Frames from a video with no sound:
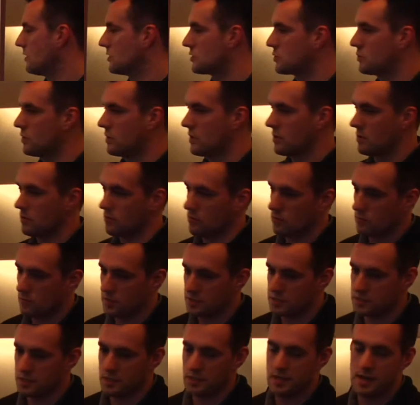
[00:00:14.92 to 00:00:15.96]
Twitter
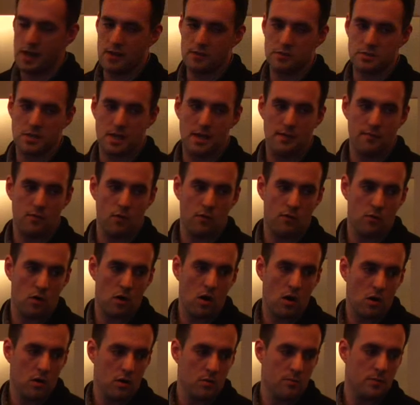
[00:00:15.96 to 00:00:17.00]
recently announced they have over
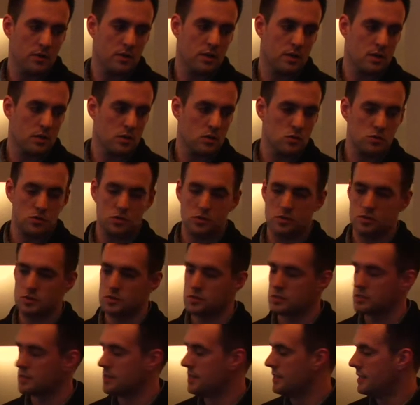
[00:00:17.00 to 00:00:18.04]
100 million
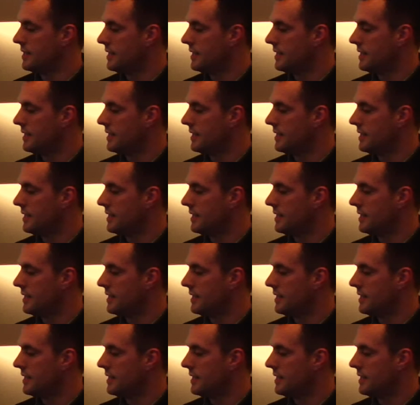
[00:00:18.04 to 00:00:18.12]
users,